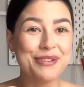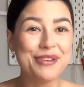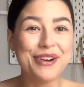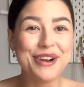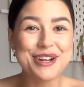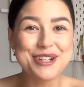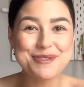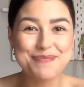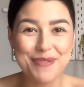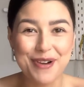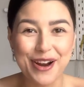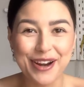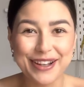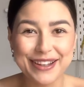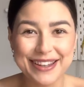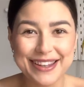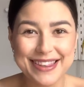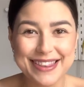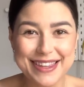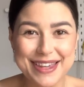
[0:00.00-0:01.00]
for a
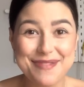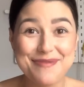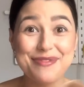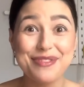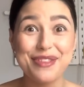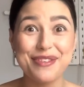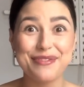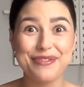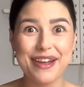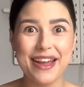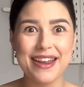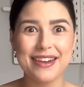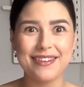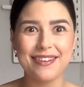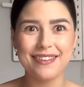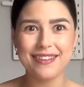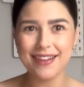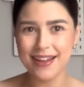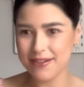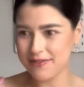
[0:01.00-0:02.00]
sparkly theme for the
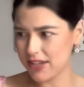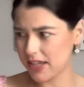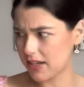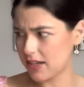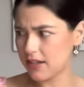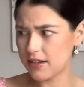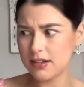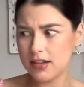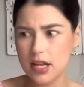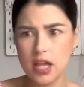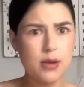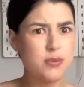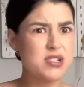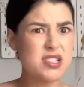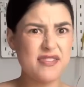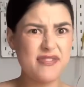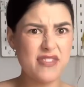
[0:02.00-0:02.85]
final? I mean, it was the